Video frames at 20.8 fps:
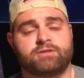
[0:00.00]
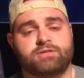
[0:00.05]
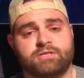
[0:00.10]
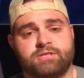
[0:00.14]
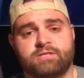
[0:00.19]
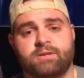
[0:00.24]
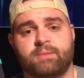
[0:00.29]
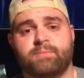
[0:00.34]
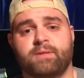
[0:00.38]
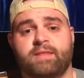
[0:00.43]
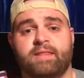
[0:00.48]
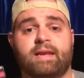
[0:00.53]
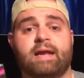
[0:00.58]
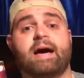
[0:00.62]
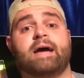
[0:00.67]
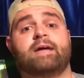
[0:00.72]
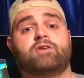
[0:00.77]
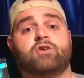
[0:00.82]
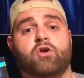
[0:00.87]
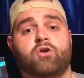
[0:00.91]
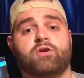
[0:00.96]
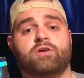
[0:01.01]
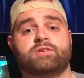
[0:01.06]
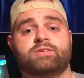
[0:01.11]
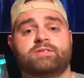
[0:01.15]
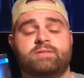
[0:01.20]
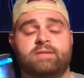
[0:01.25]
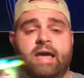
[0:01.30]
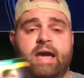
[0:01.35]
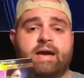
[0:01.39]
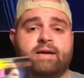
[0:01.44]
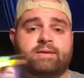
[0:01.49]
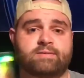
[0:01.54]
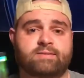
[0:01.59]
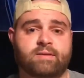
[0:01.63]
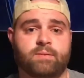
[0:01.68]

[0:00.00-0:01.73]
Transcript: It's just something that I noticed as